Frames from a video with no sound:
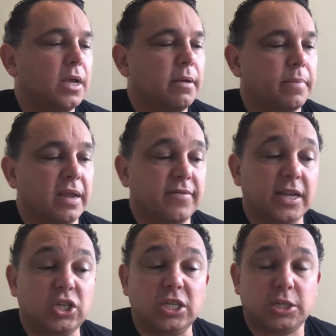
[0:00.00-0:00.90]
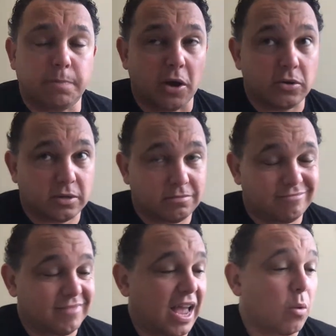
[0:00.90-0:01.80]
But even as she spoke,
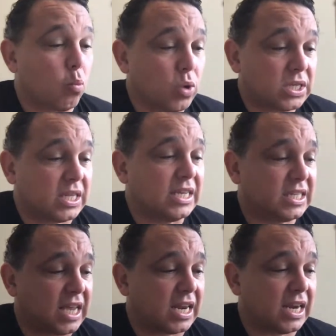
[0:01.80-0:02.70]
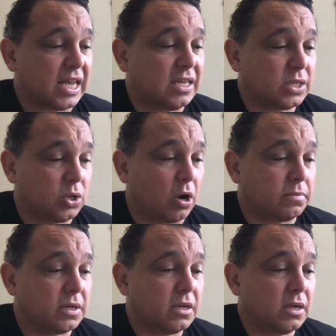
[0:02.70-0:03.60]
and whistling suddenly
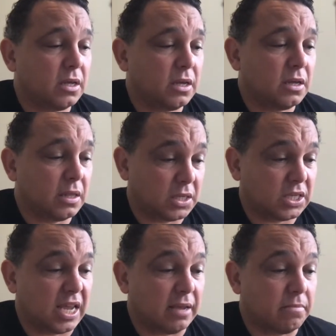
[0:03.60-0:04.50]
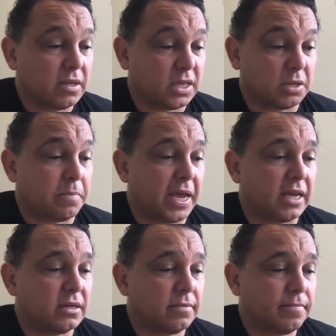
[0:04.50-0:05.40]
stopped, and the steam
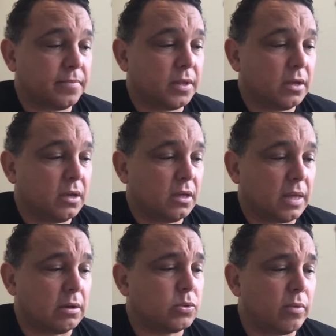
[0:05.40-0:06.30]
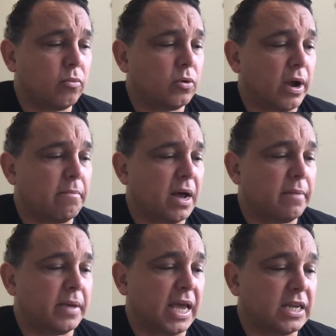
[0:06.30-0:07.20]
disappeared. That was when Grandma
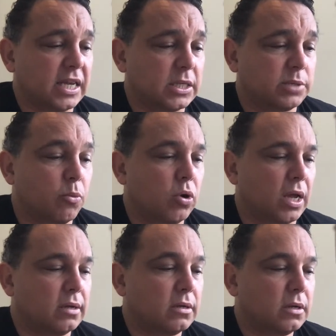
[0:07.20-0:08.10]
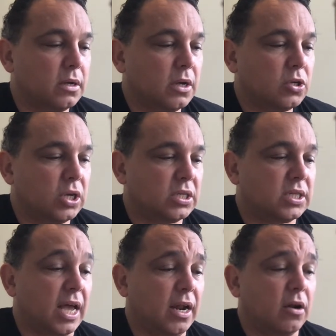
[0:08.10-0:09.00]
began to get smaller. She had
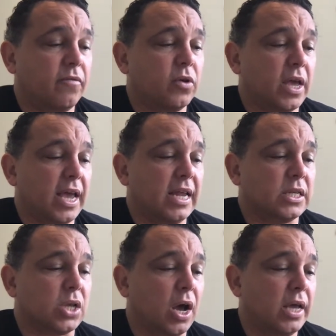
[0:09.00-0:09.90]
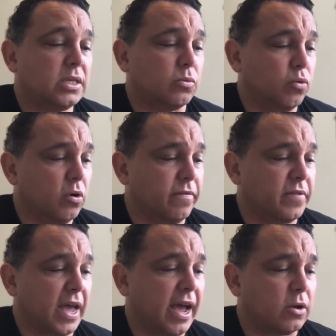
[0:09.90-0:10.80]
started off with her head as high as the roof of
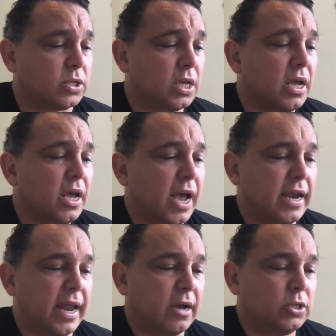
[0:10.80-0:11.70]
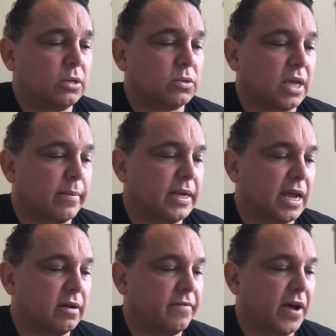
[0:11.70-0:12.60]
the house, and now she was coming
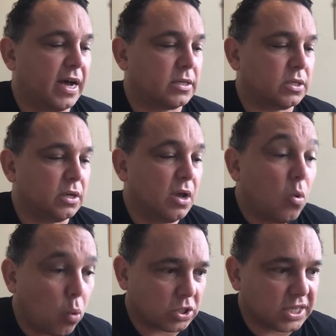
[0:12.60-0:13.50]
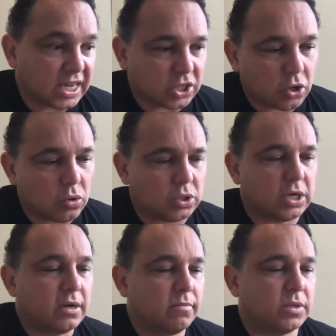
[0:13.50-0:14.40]
down fast. What's this,
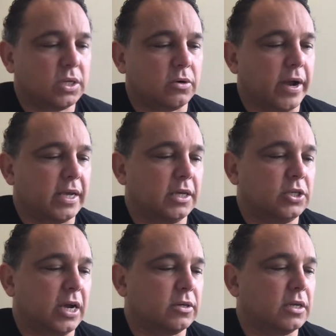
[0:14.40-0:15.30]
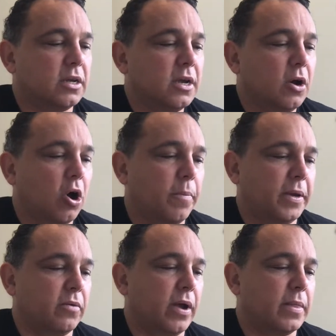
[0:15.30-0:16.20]
George? Mr. Cranky shouted, hopping
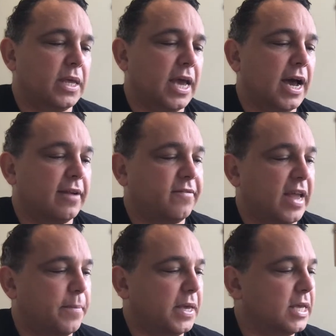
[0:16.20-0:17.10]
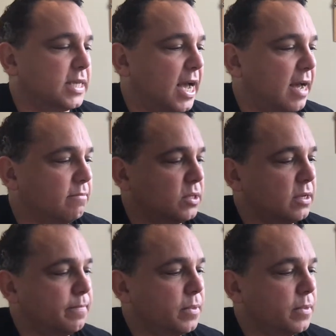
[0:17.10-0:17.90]
around the yard, flapping his arms.